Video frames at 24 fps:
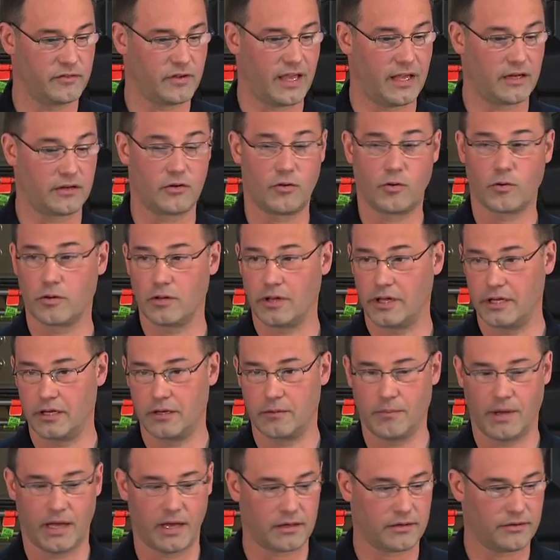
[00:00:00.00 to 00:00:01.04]
had correlated
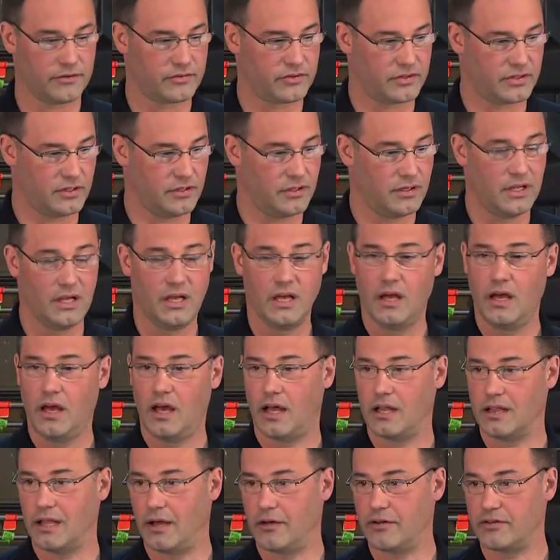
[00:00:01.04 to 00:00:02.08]
models that
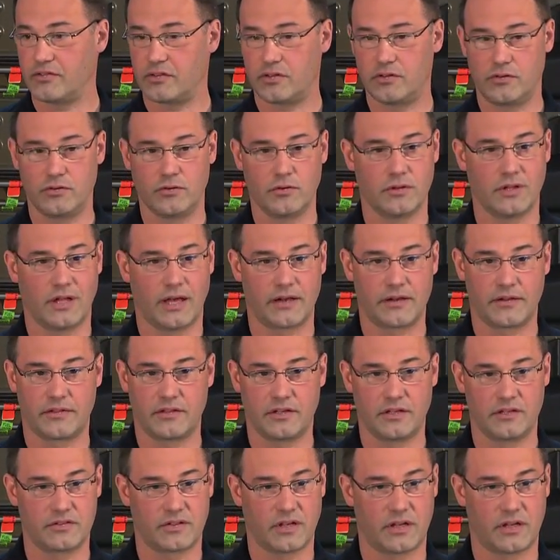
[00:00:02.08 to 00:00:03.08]
allow us to do a lot of things